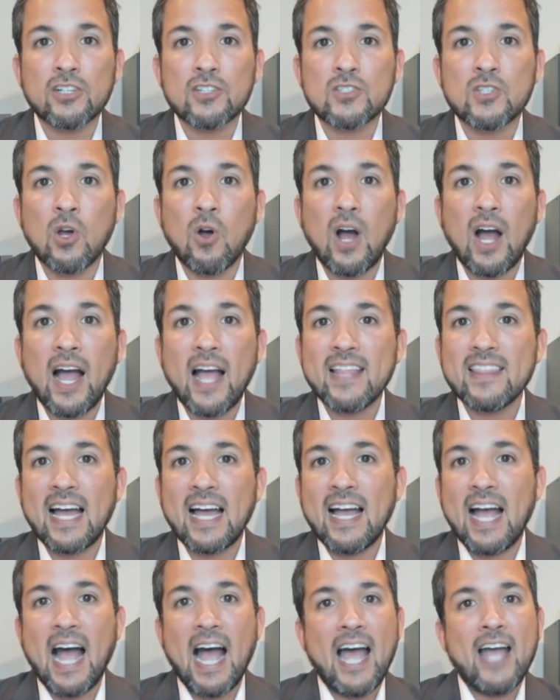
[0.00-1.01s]
So
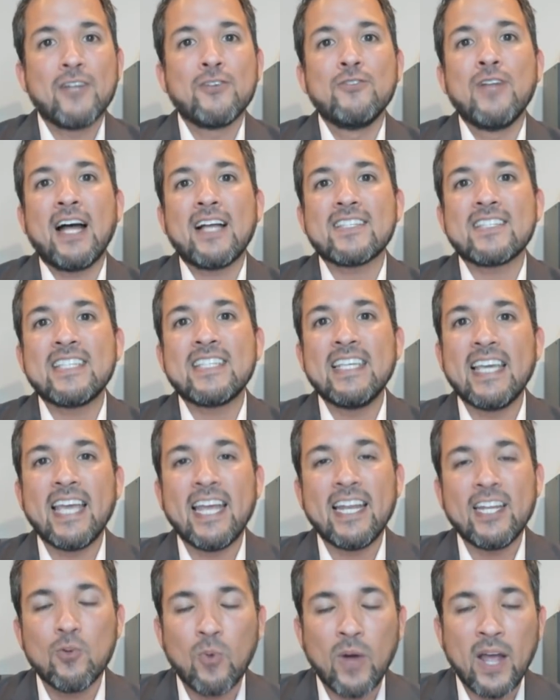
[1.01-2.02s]
I, I do not see
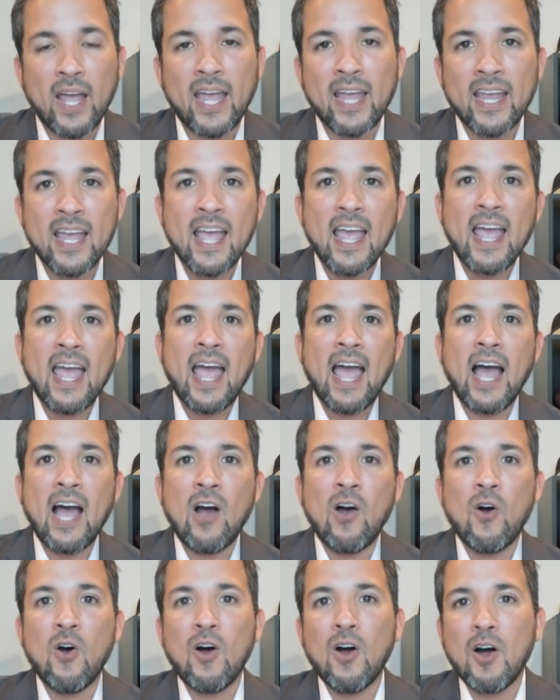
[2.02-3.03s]
any way
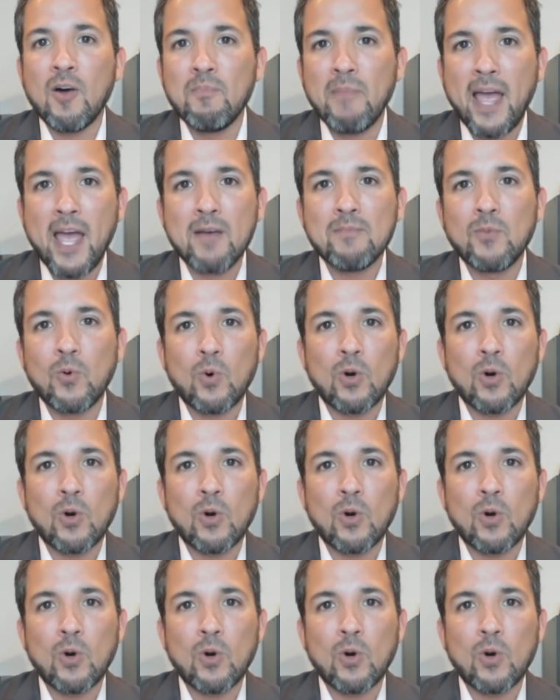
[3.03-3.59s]
how a Matt